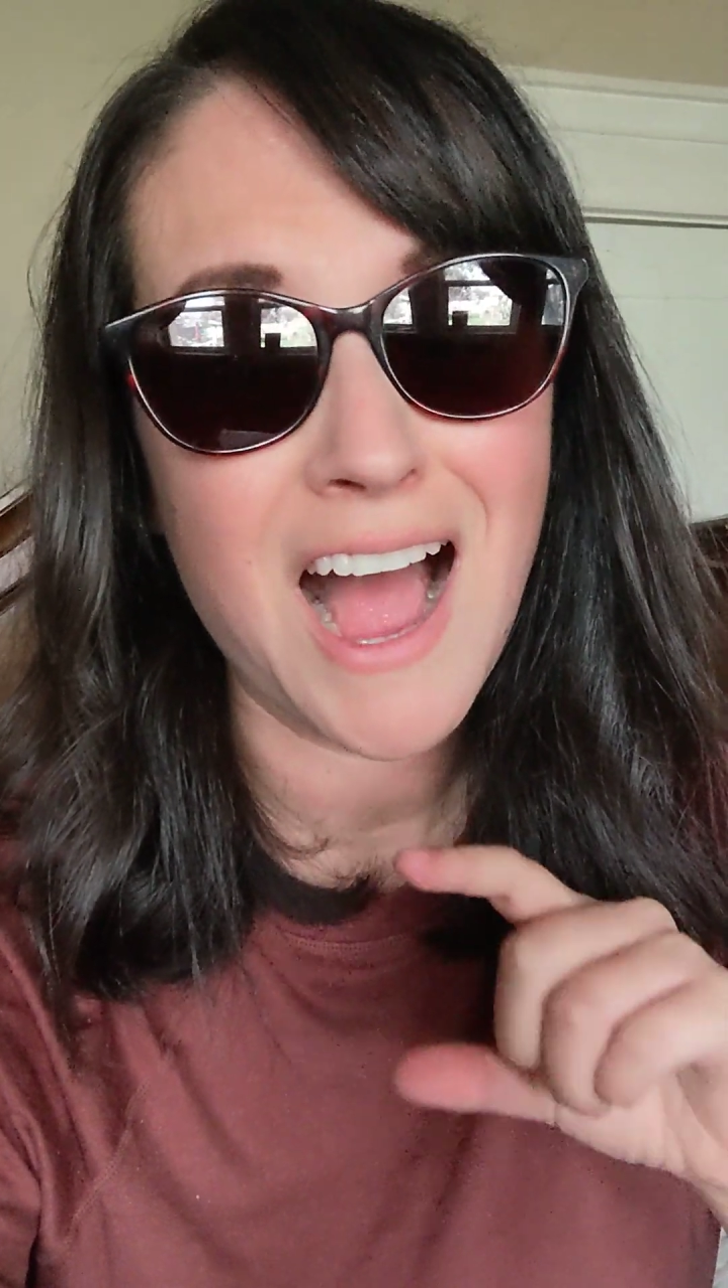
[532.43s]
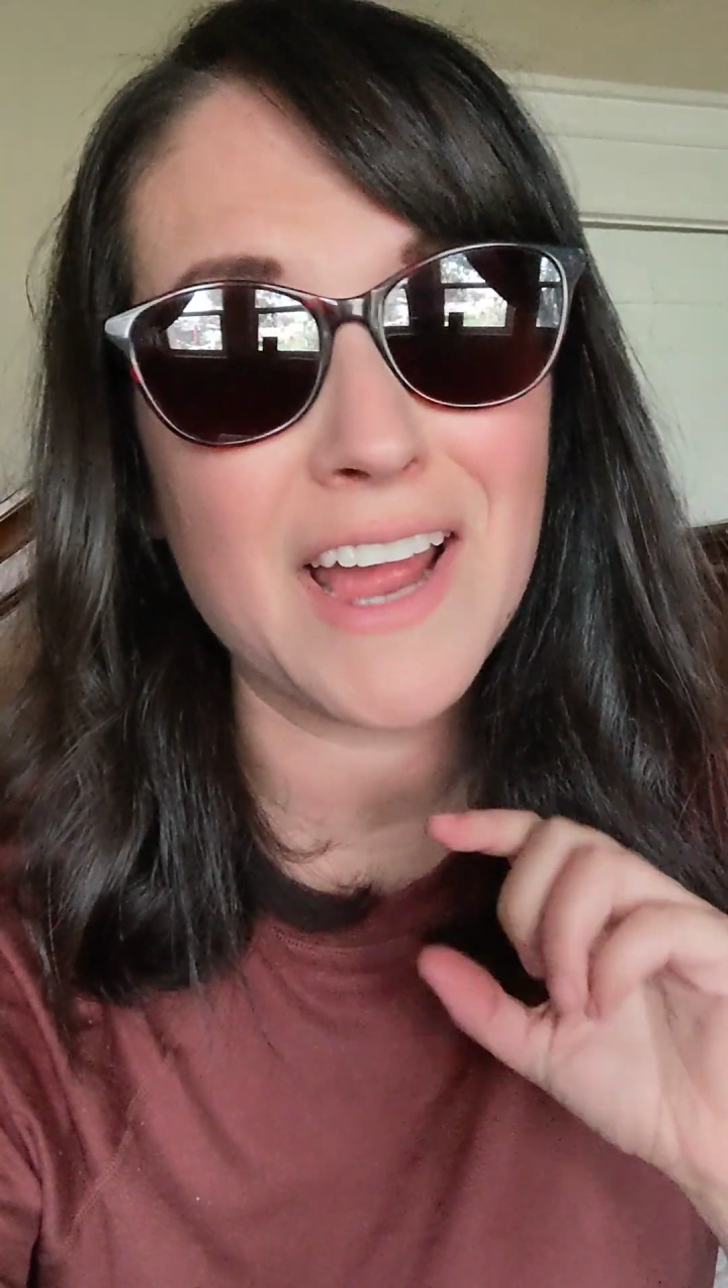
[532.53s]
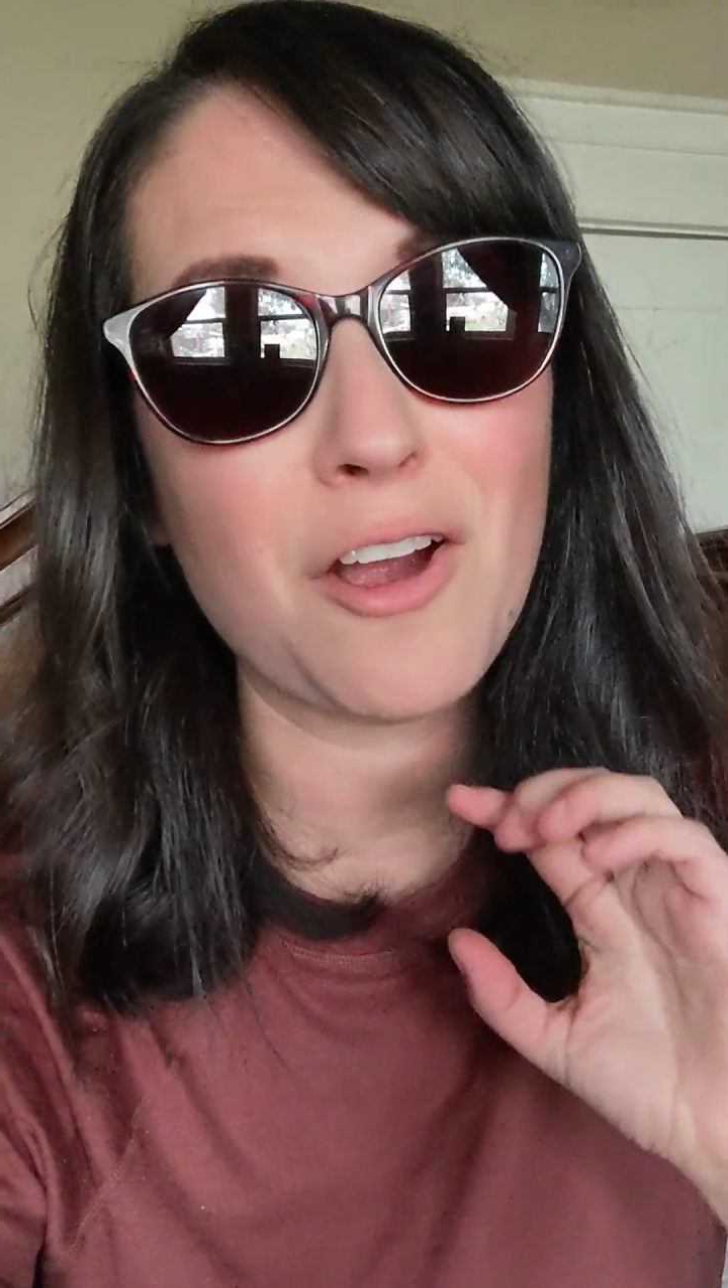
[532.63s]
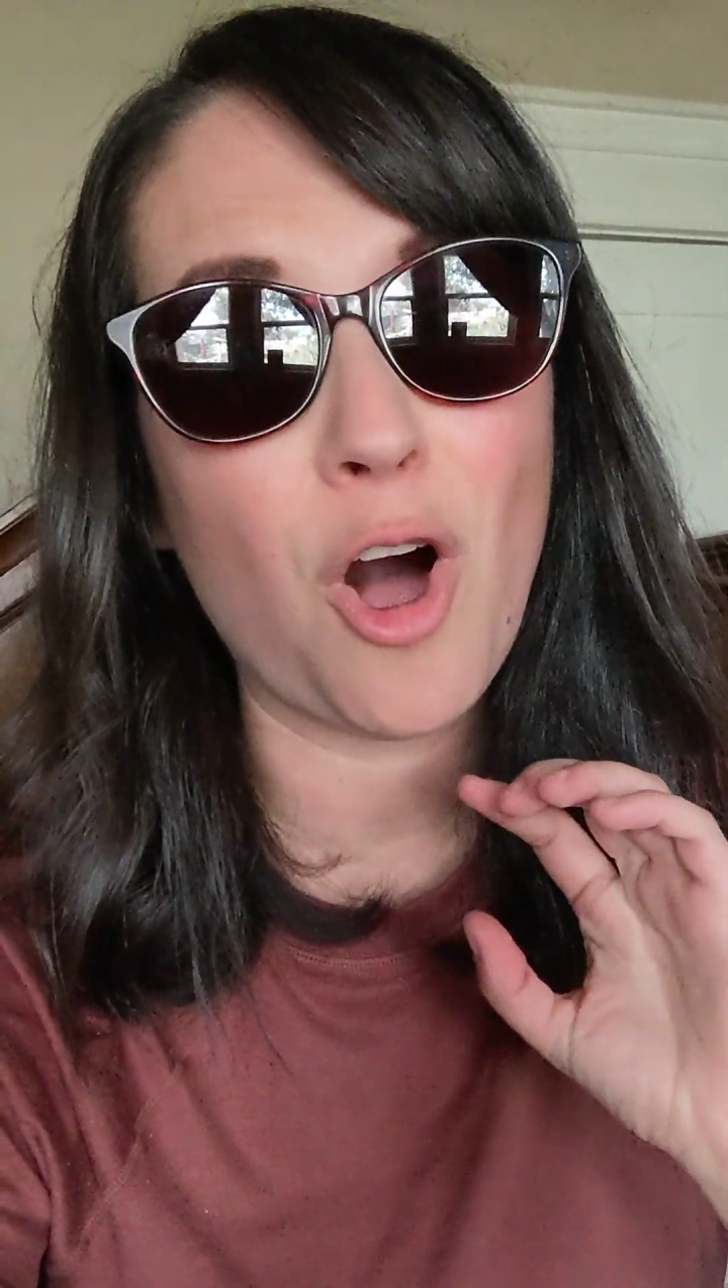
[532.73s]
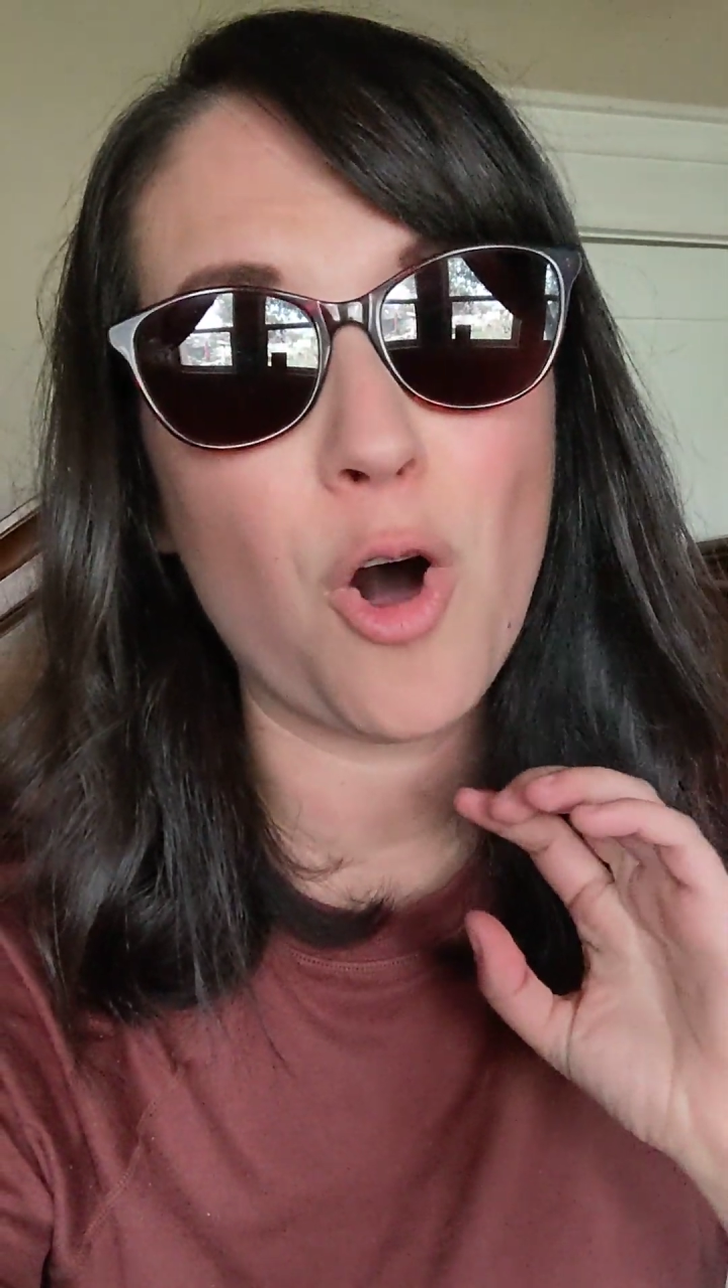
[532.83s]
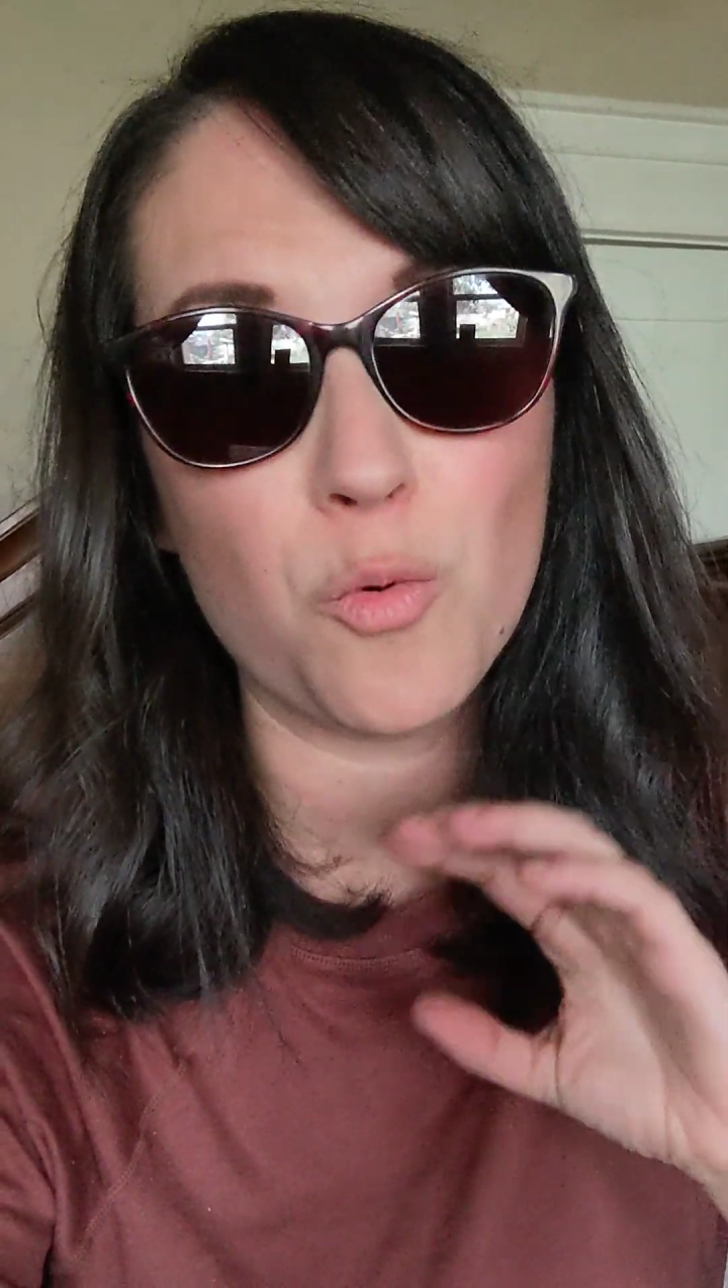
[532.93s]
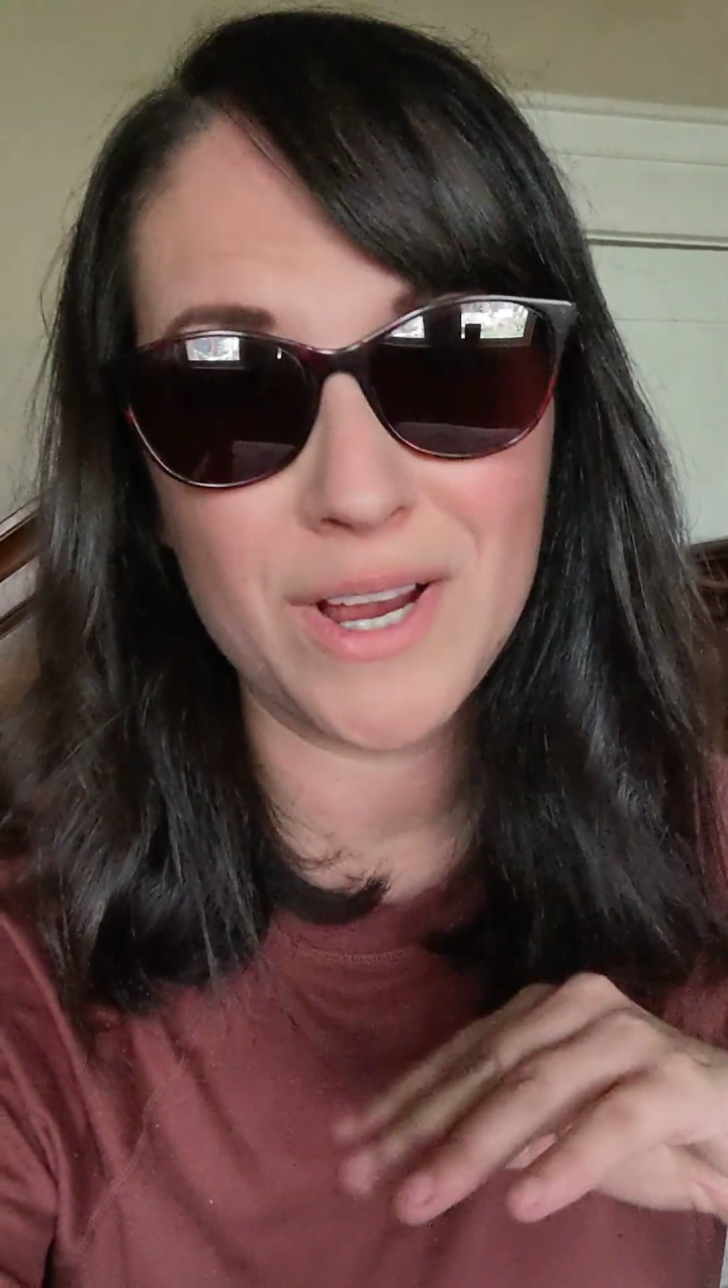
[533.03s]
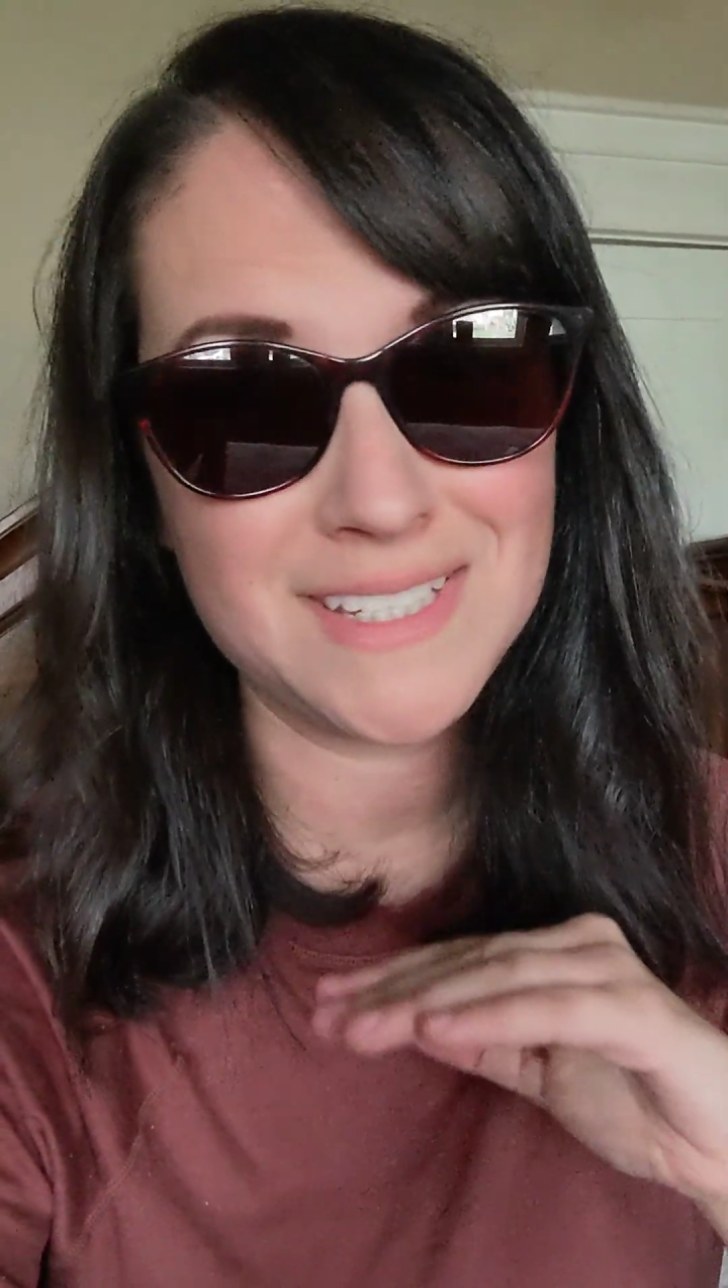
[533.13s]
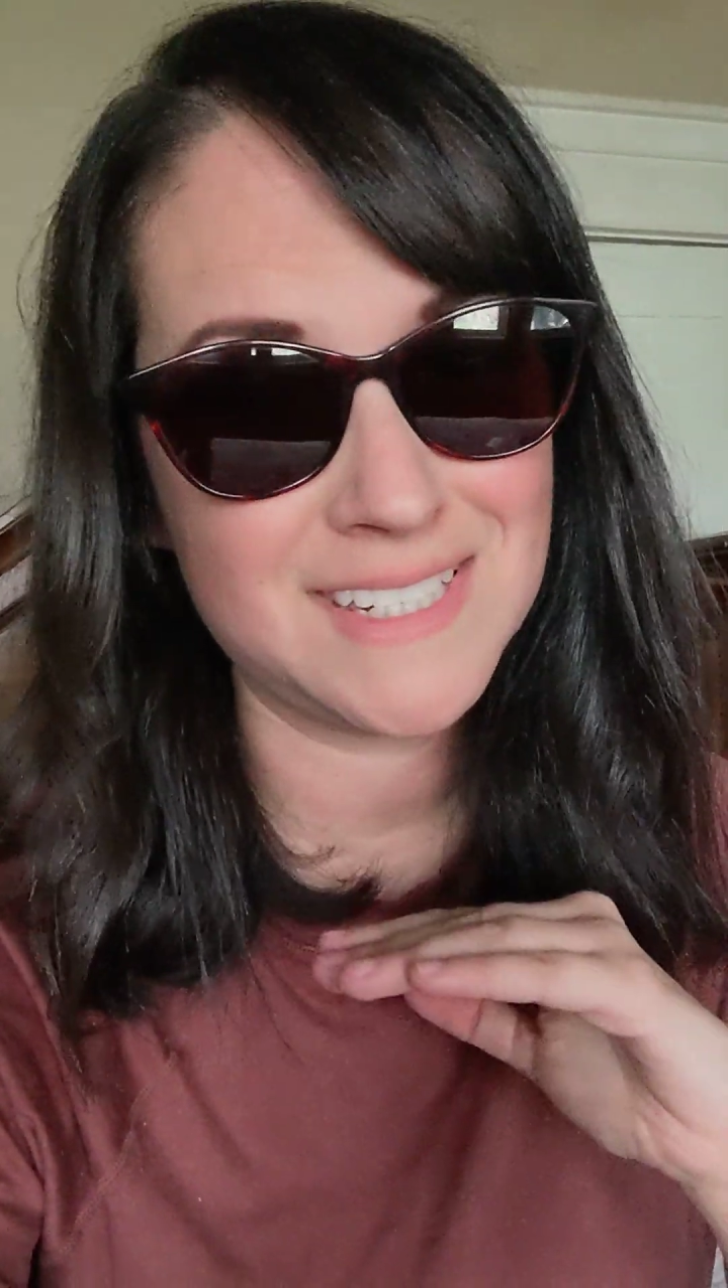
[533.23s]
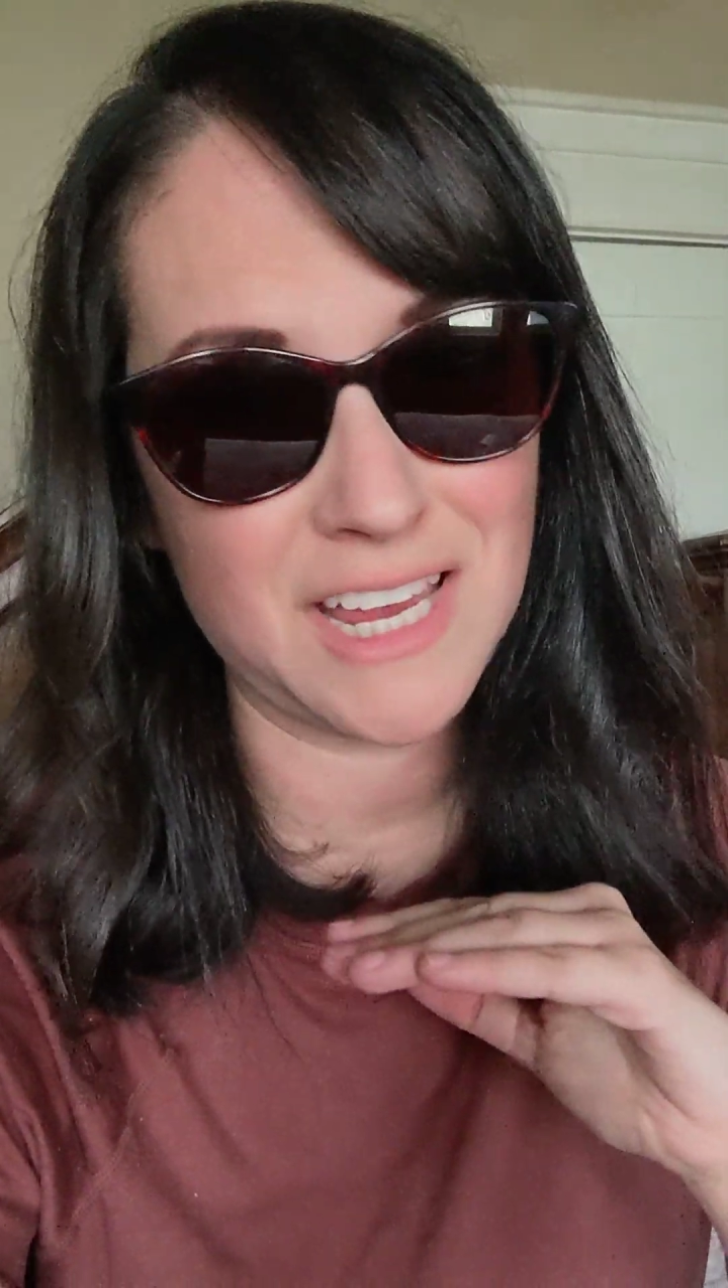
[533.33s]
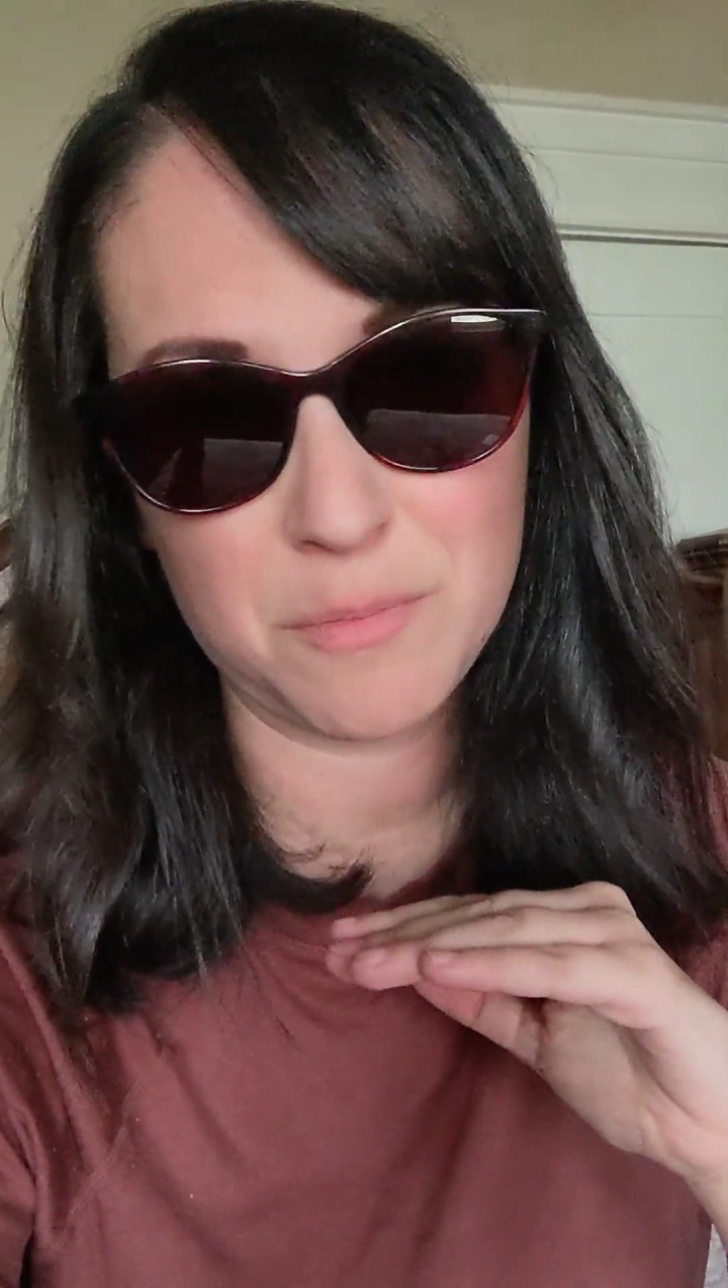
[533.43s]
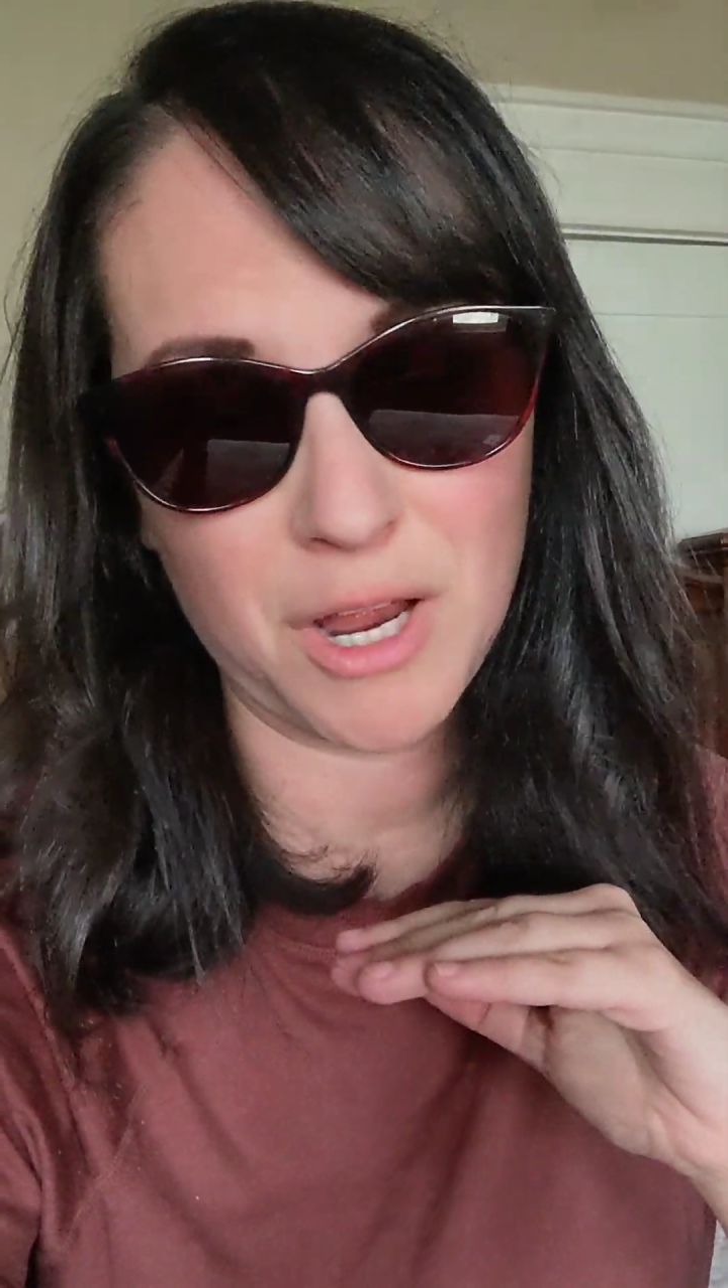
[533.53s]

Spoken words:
I always take